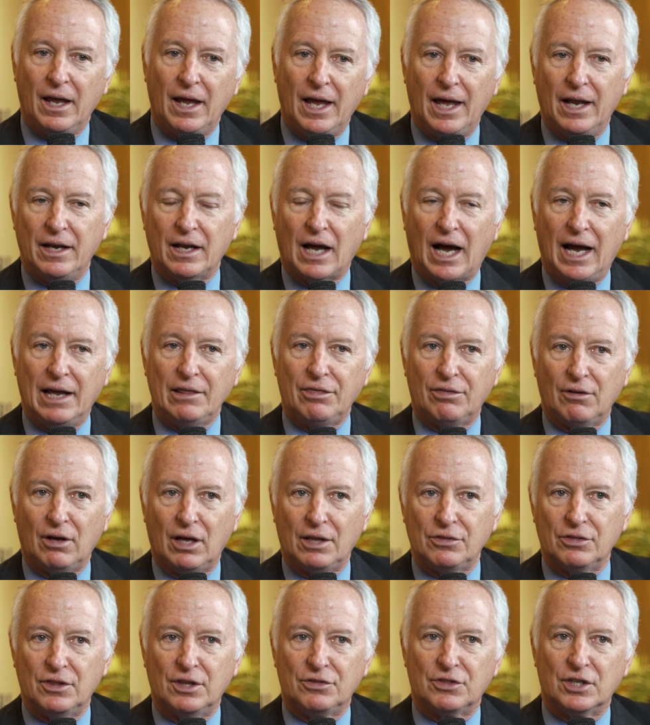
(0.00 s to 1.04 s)
And I
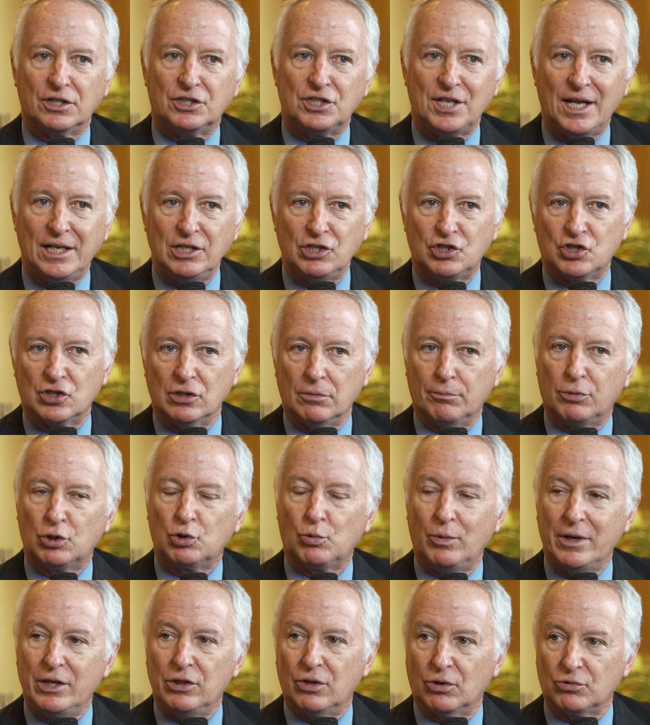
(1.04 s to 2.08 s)
thought that the tension
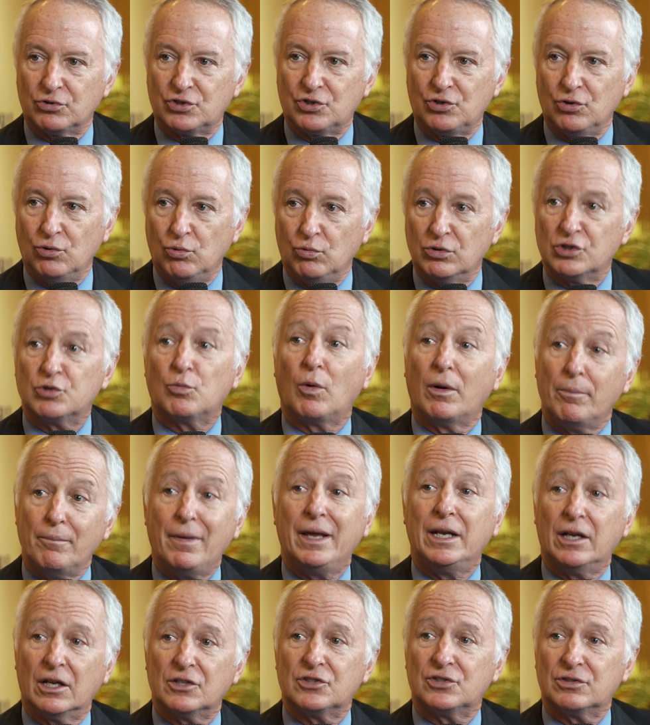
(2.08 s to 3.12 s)
between those two was what
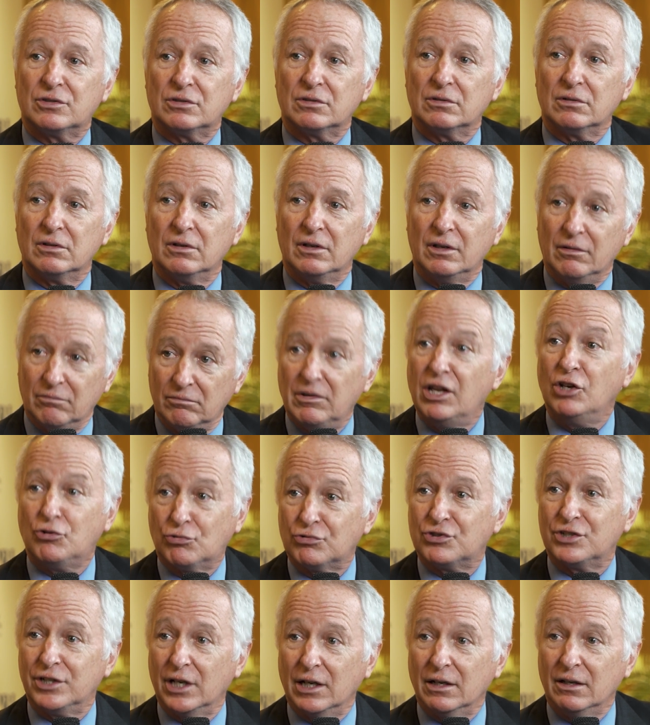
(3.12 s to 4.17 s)
made us
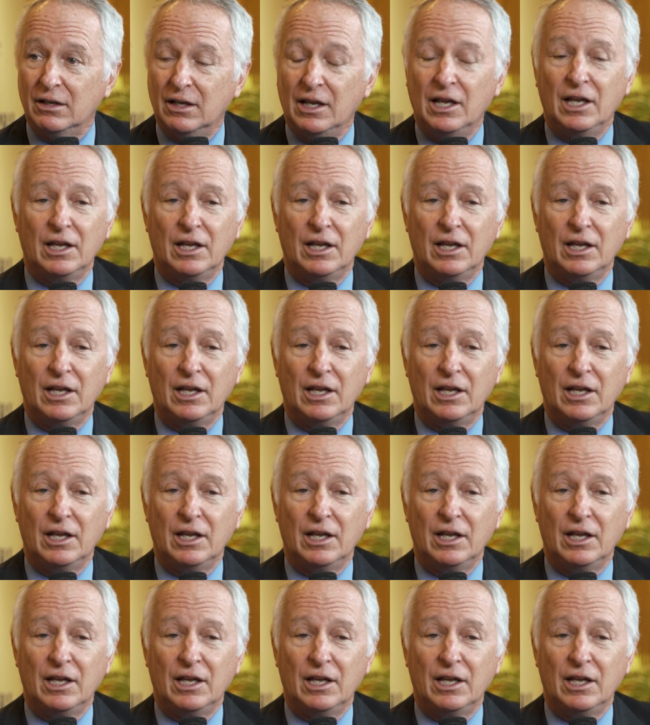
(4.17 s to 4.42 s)
interesting.